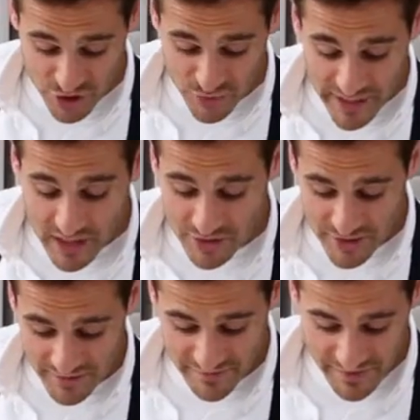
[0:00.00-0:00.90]
to
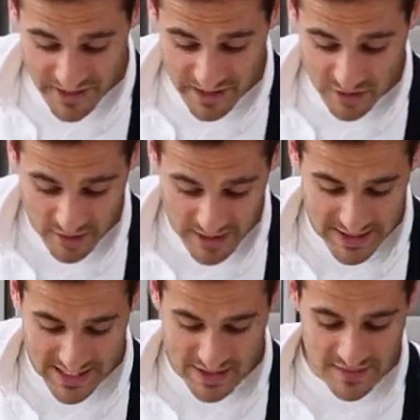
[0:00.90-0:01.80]
350
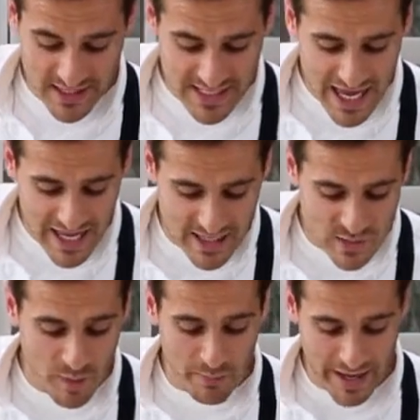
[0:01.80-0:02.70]
degrees, and these
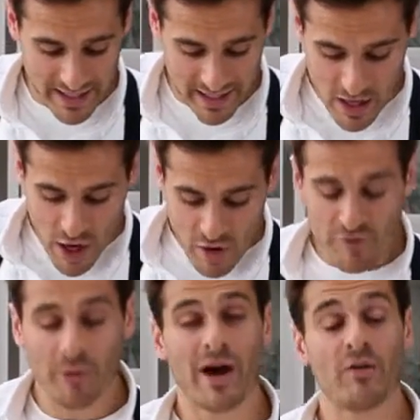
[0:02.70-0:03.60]
cakes will bake
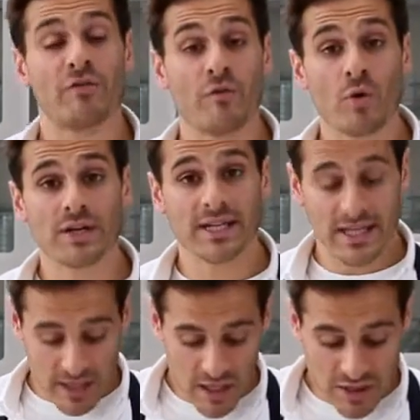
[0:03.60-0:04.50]
for about
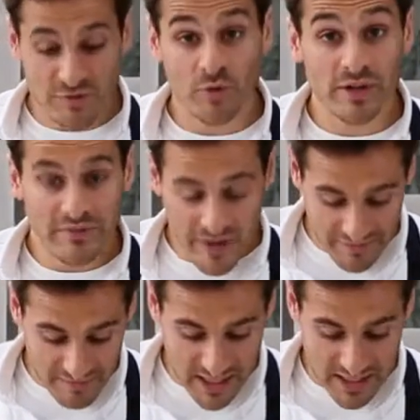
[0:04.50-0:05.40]
40 to
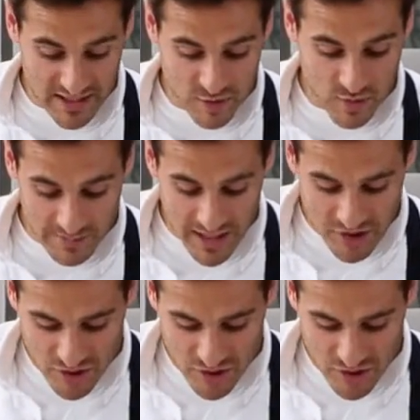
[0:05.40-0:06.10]
45 minutes. You want to make